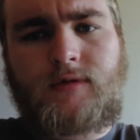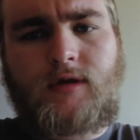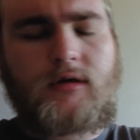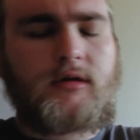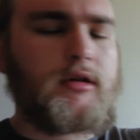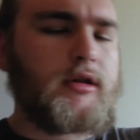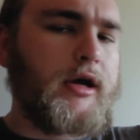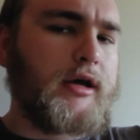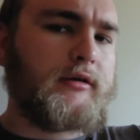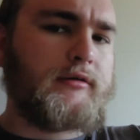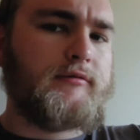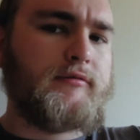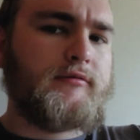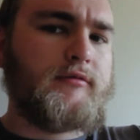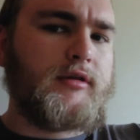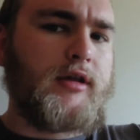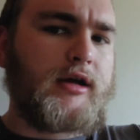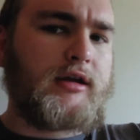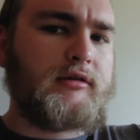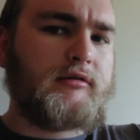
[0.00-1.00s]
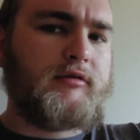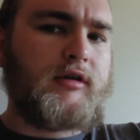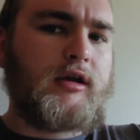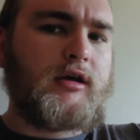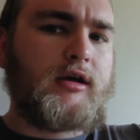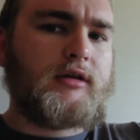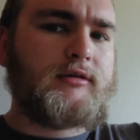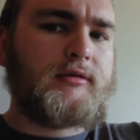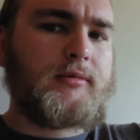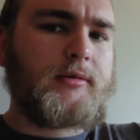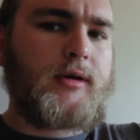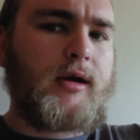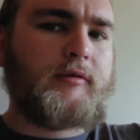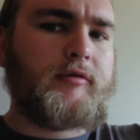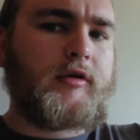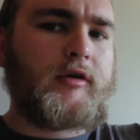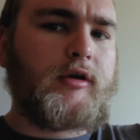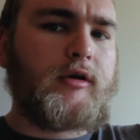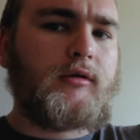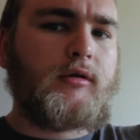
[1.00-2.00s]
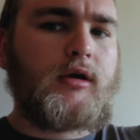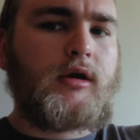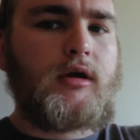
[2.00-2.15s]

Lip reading: Like this video, subscribe to me,